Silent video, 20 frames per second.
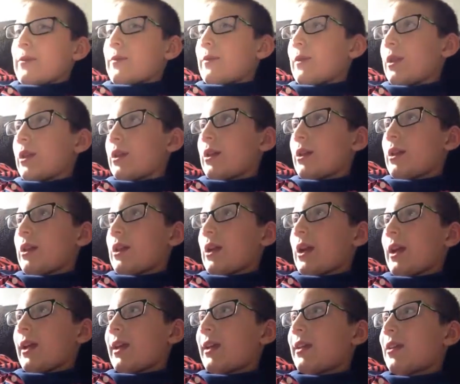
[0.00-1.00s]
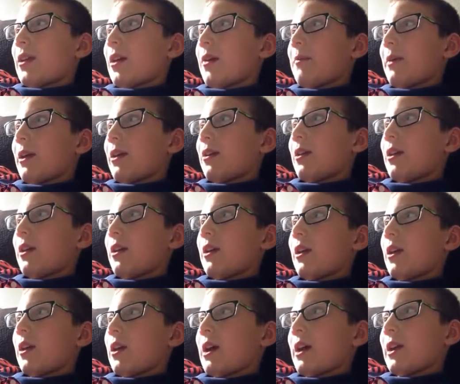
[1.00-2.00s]
and then I cut my
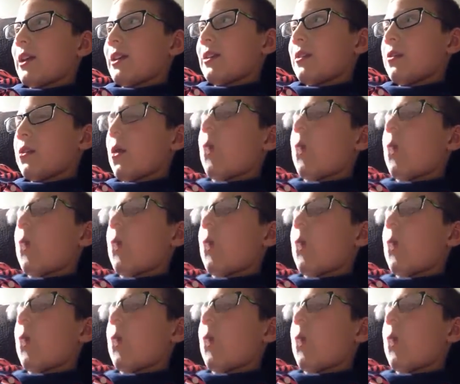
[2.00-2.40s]
leg. I